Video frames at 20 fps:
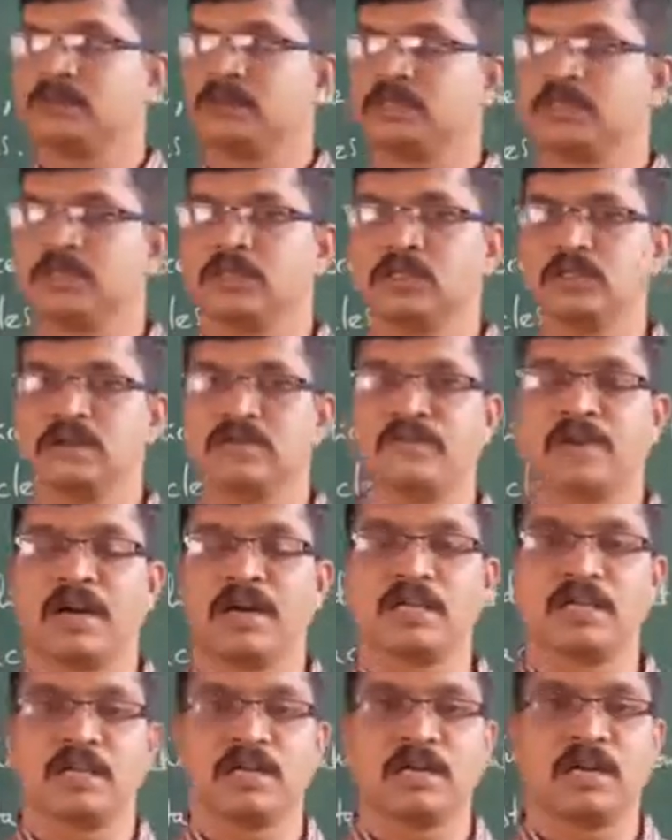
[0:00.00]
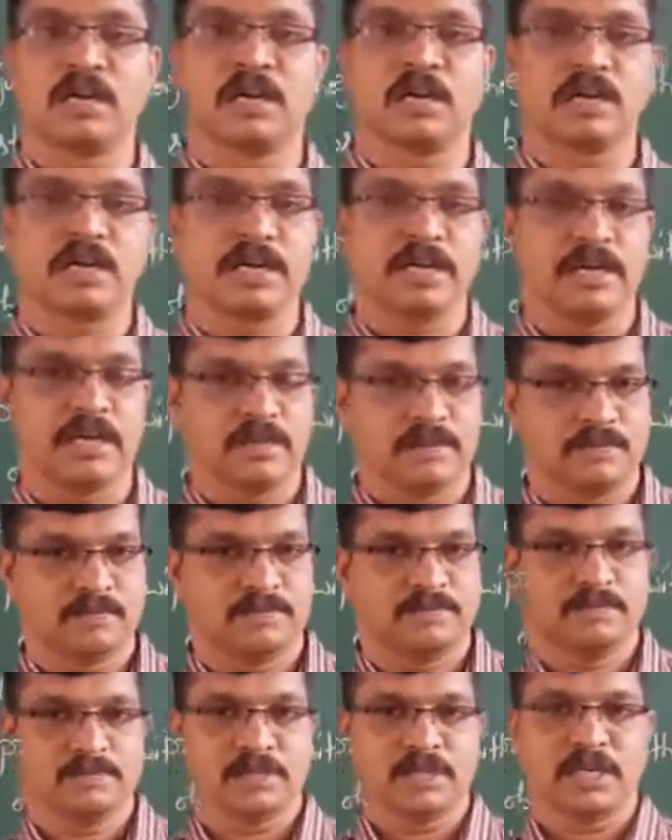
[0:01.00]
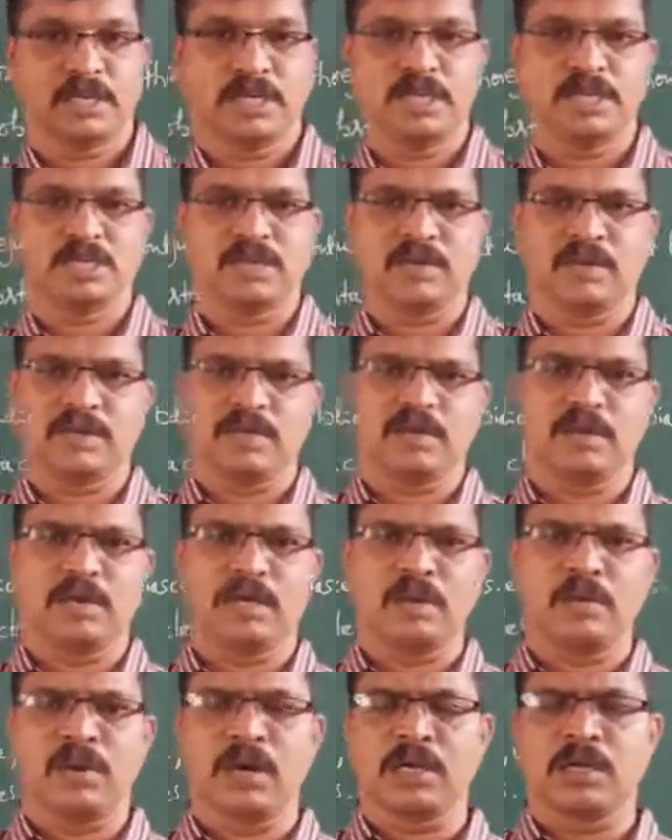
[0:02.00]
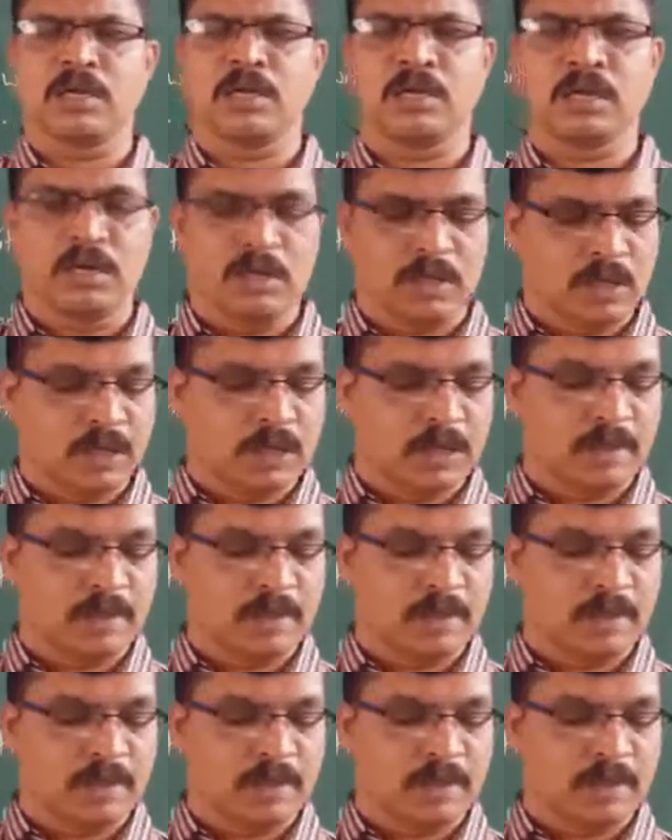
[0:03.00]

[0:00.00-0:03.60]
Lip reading: So father agreed. That is, whatever you want to do,